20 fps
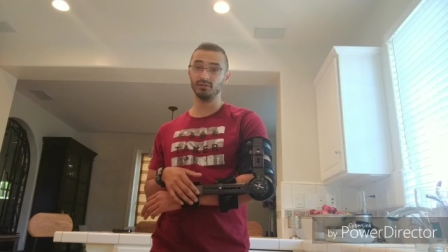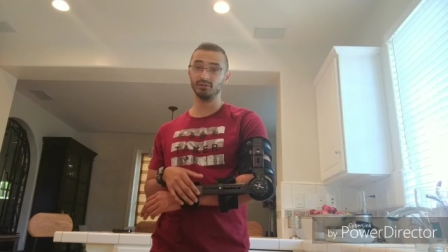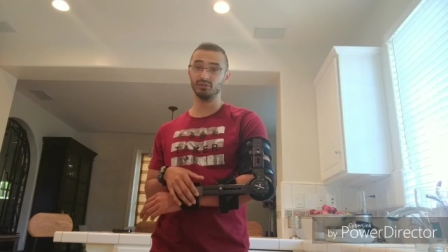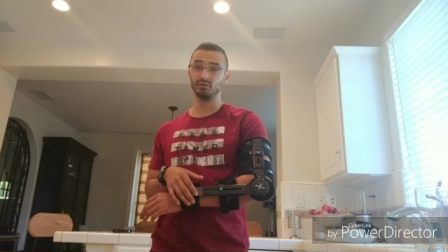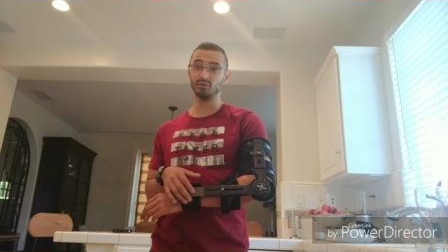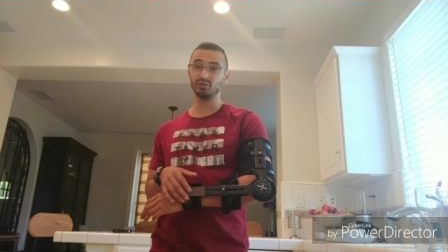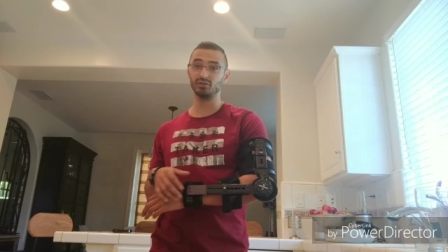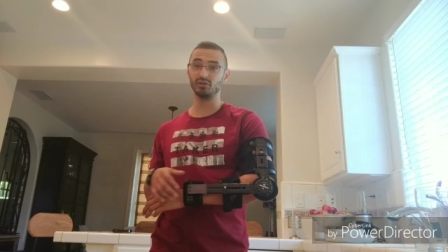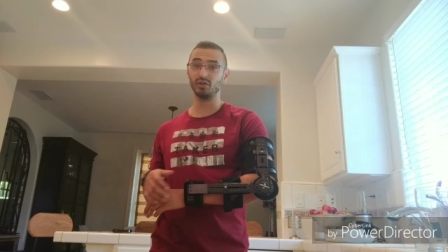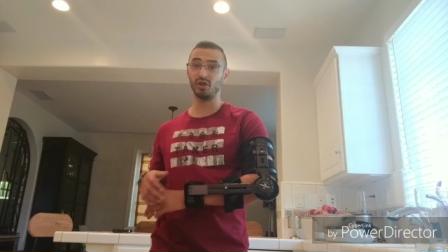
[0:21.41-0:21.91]
So
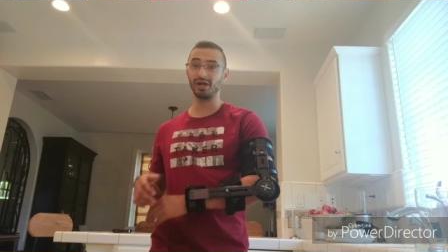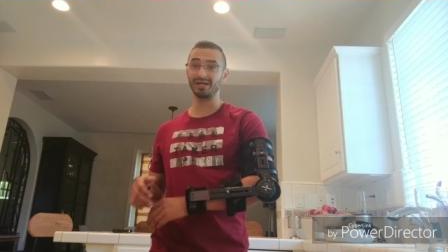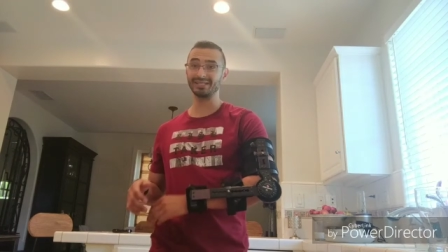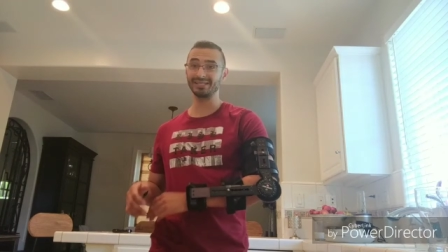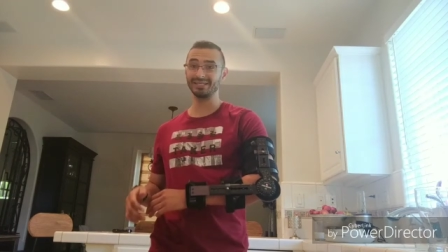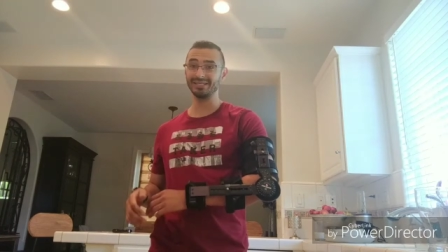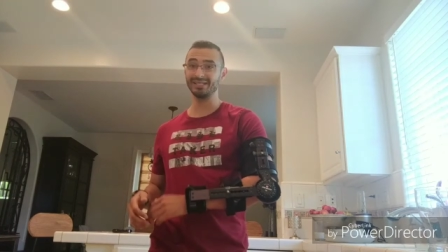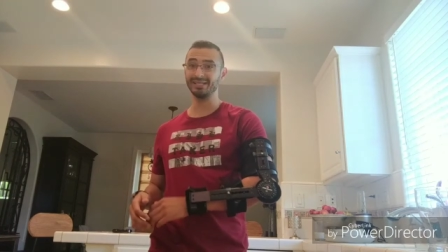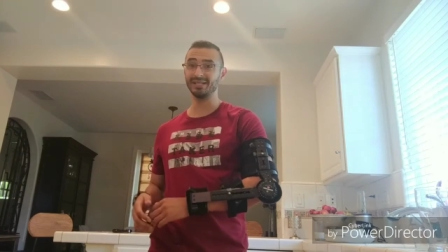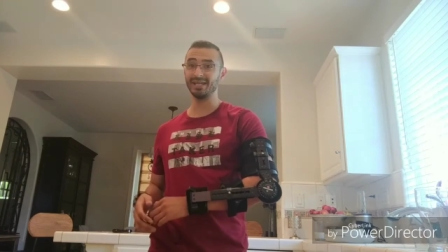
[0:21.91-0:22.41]
it's
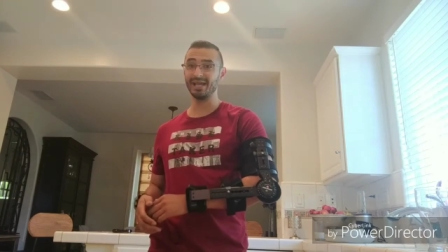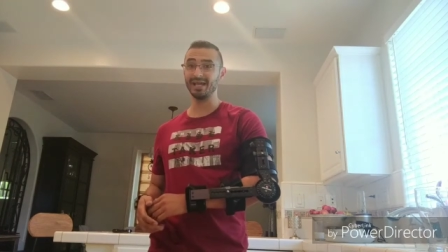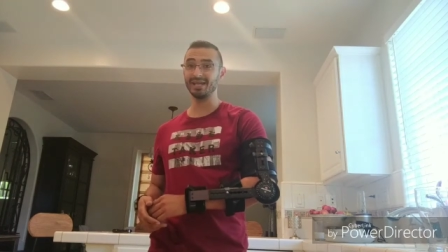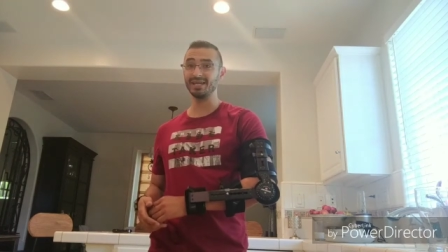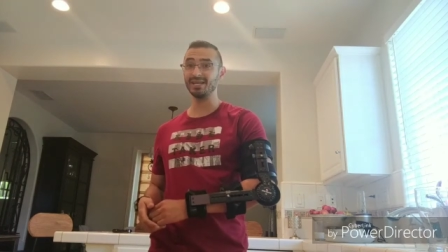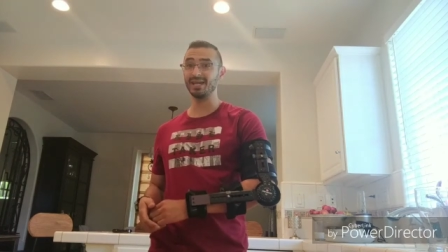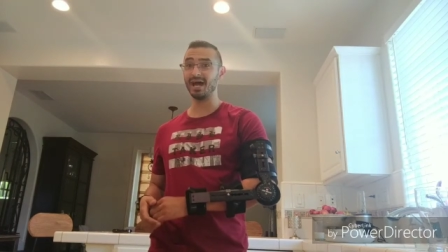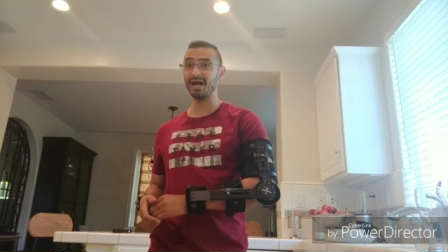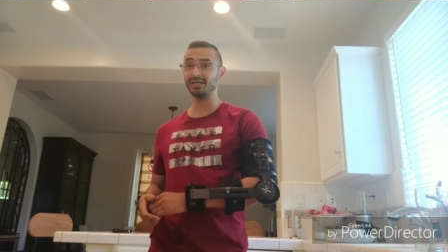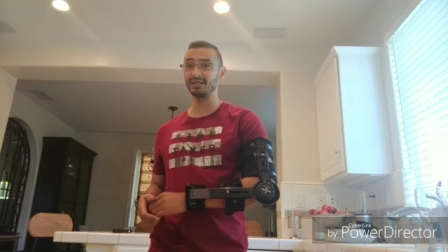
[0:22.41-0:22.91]
locked in at
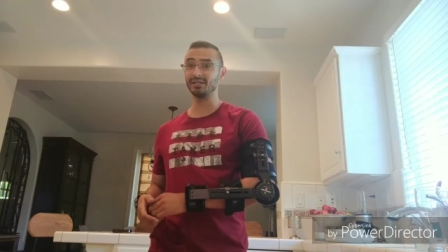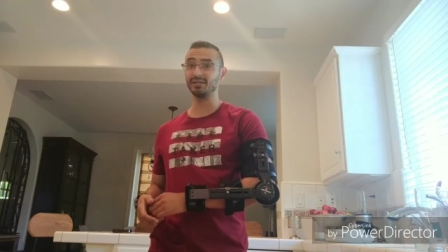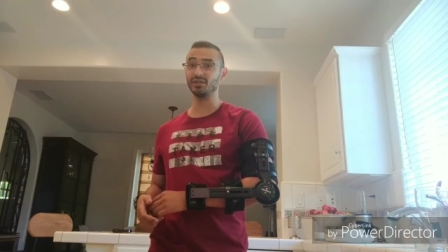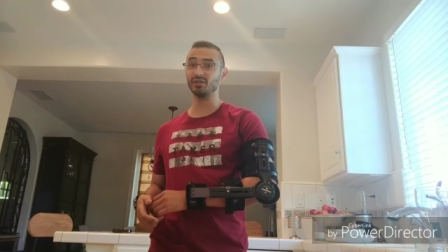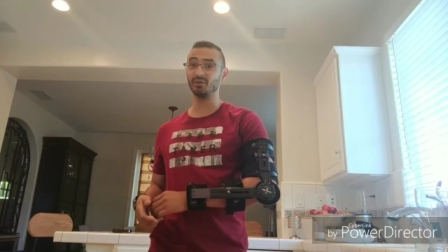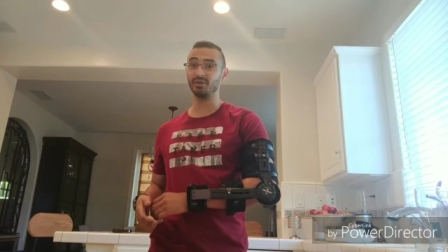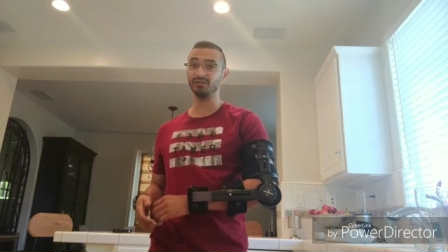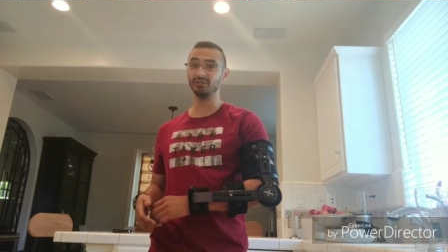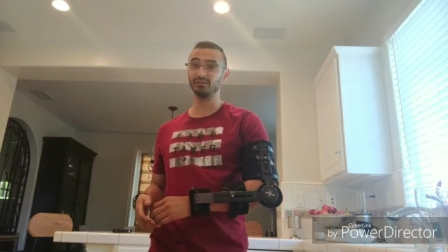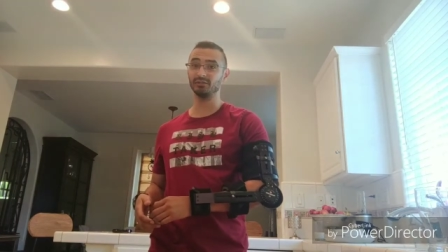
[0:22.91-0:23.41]
90
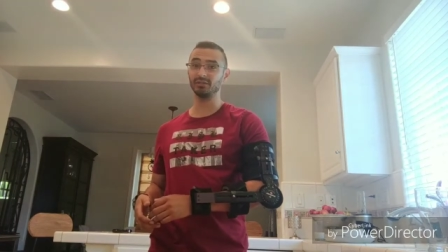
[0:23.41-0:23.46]
degrees.